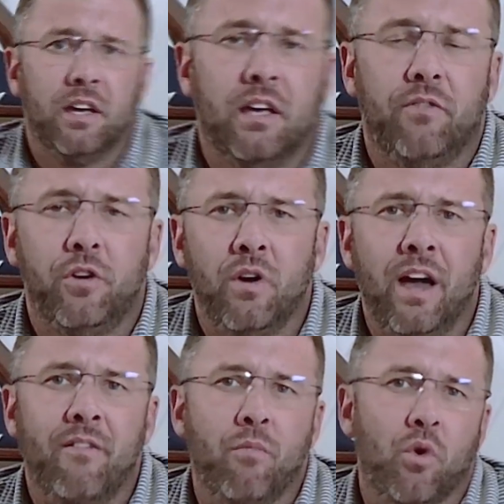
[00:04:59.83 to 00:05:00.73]
If you
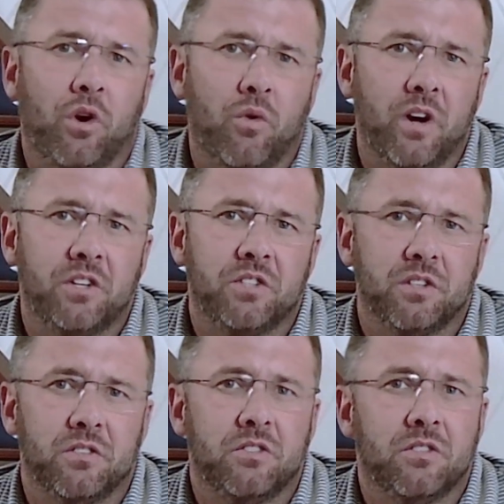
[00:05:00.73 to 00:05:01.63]
have more
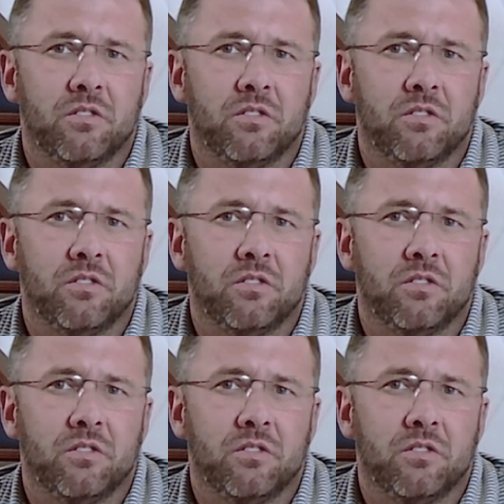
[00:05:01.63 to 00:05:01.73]
questions,